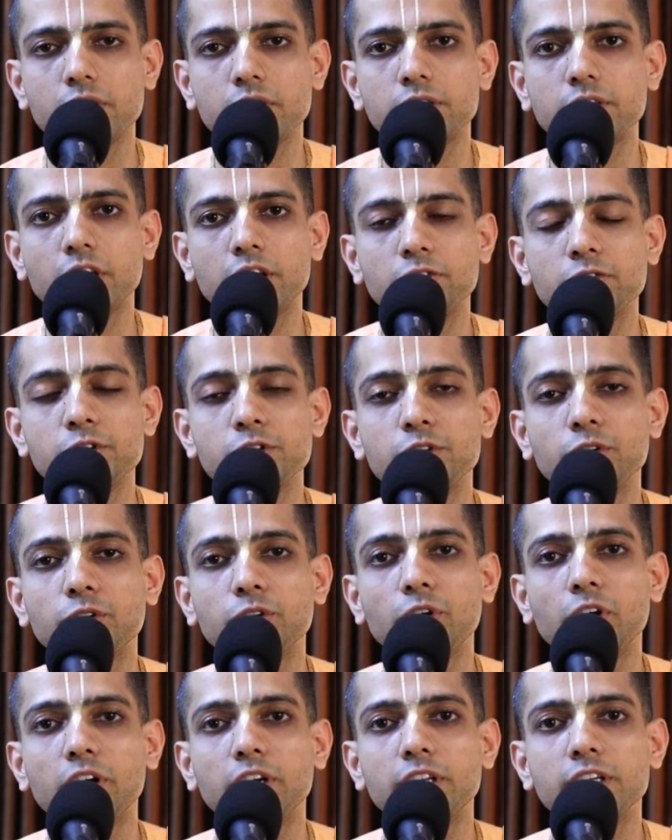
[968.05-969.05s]
Thus, we
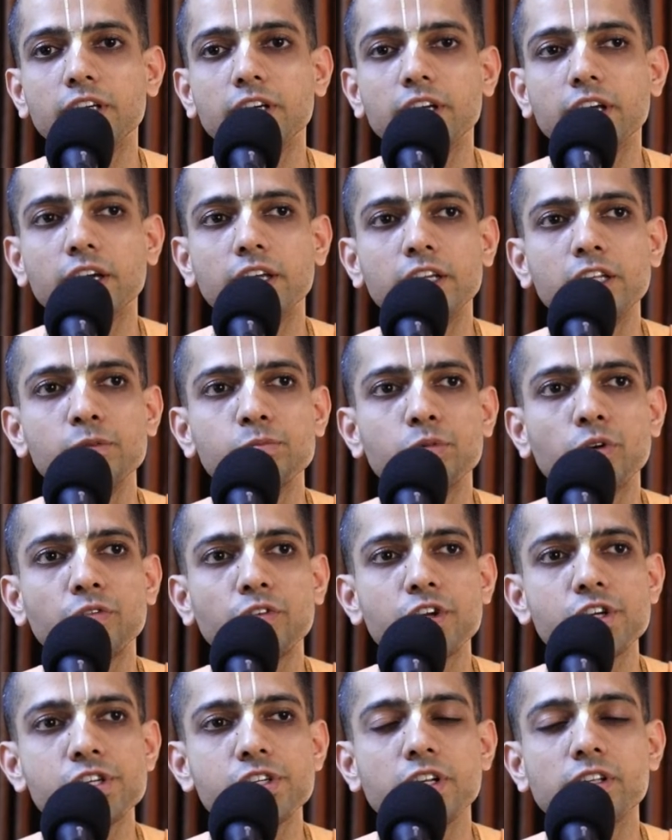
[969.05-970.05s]
should not hear any
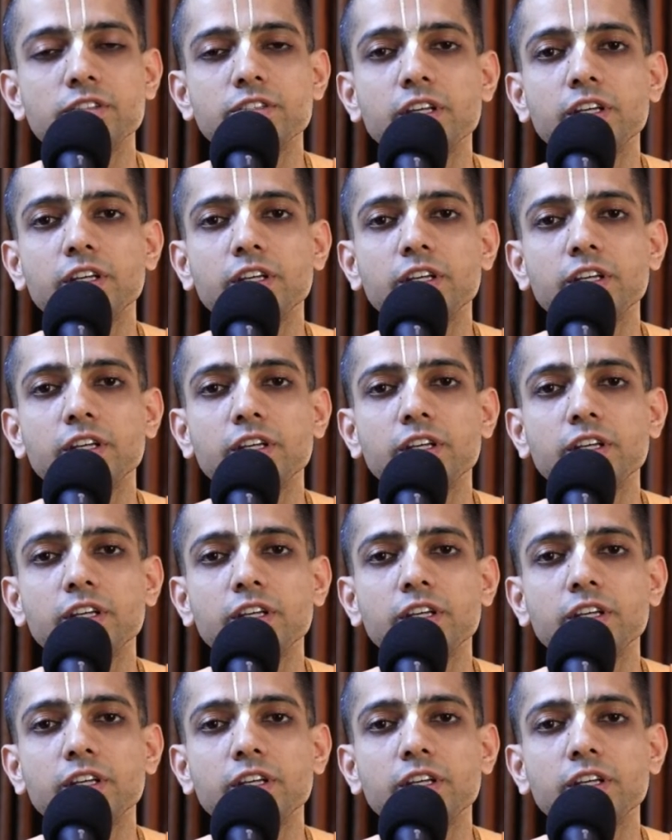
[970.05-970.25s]
professional